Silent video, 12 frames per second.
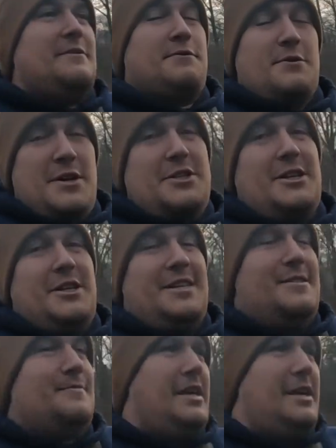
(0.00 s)
frigid.
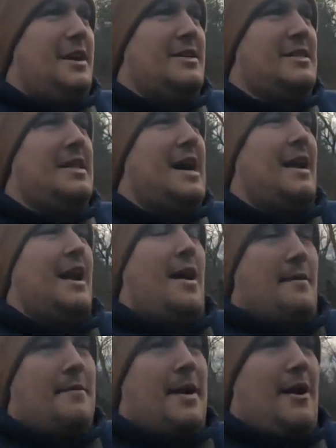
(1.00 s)
It's not
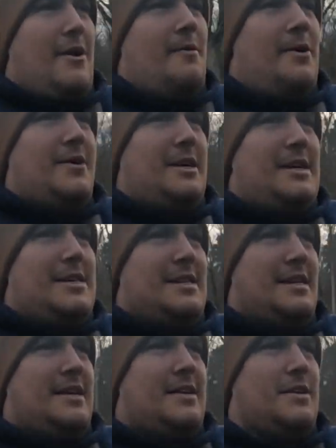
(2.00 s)
unbearable because
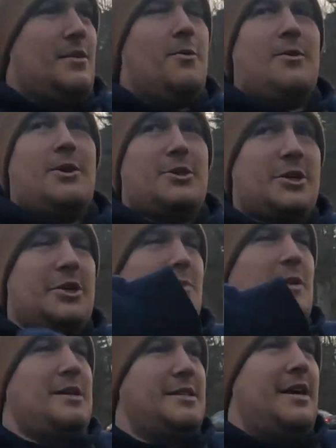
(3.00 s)
there's a good
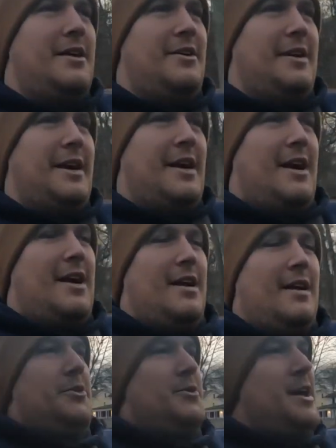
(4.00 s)
wind tunnel here,
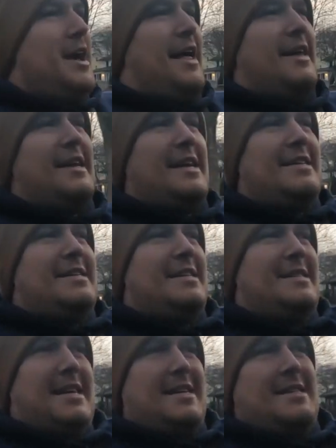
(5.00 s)
but the reality is
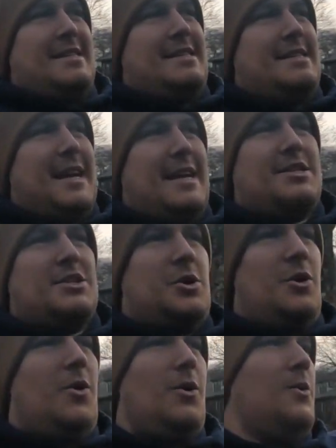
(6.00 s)
it's
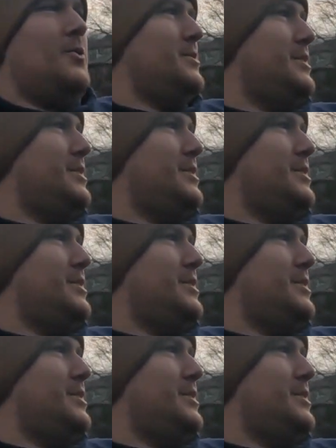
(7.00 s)
cold.